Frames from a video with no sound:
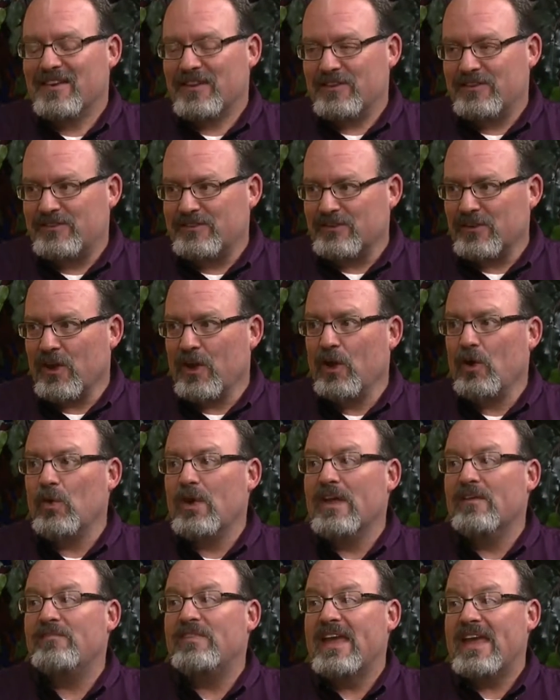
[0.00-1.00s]
So
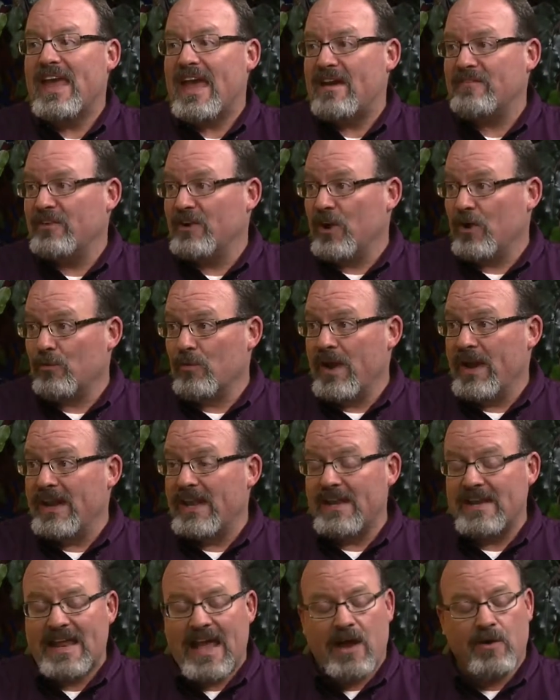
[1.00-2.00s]
if they haven't
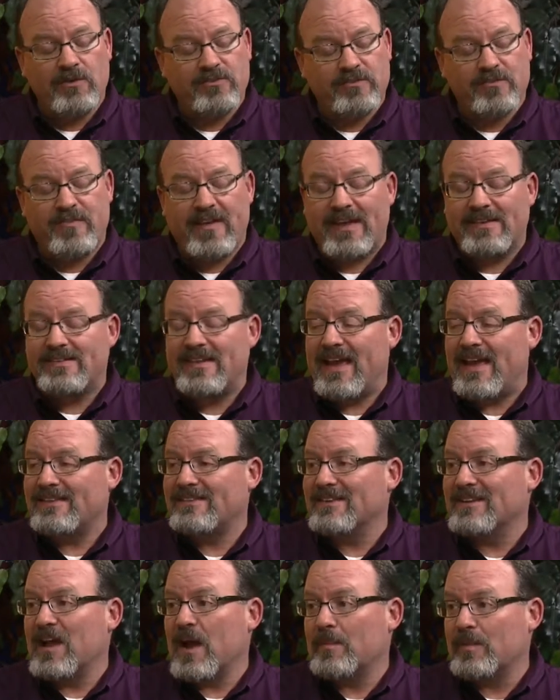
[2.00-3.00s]
already, now is a
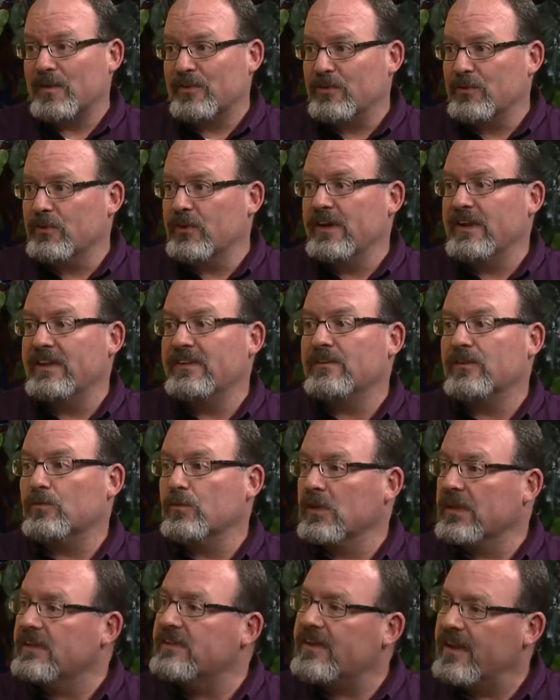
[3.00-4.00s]
fantastic opportunity to
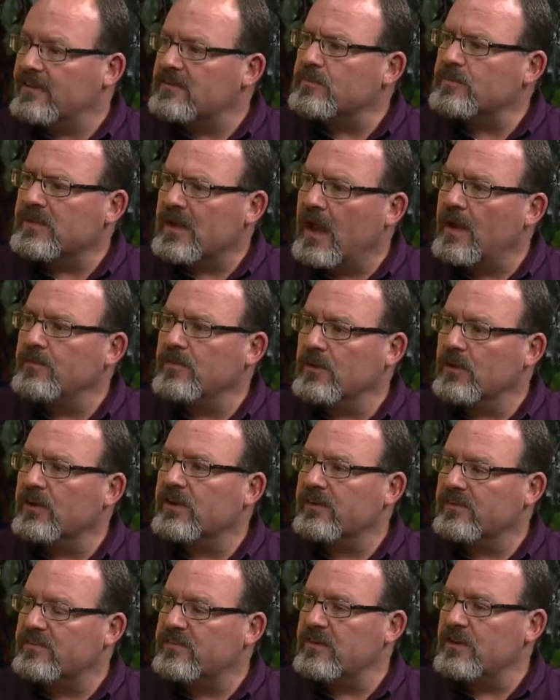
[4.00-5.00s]
really take some time to look
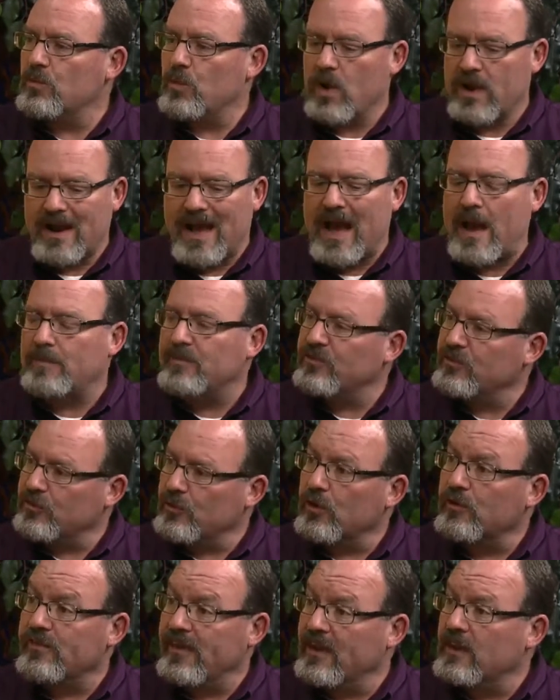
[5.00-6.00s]
and see what options
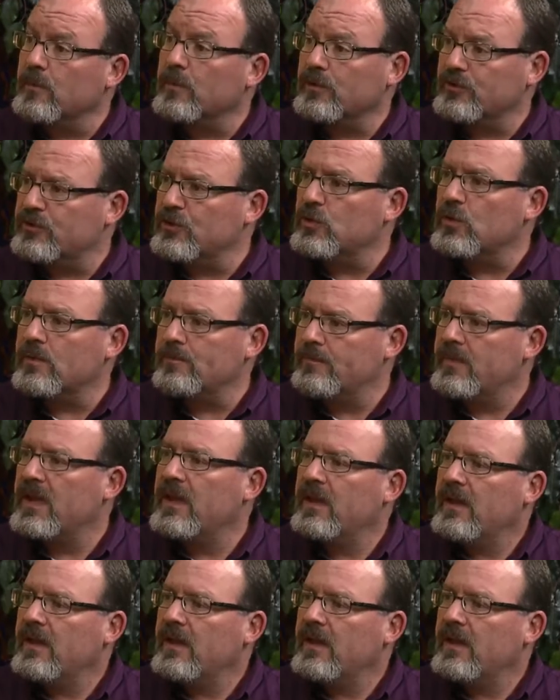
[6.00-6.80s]
are available to them